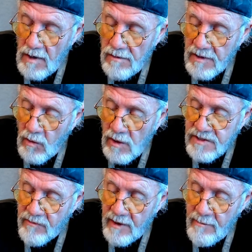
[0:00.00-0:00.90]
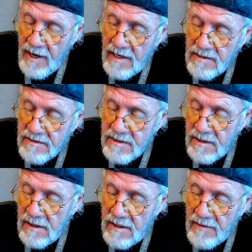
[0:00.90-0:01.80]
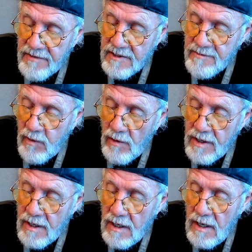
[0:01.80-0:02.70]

question remains at this point: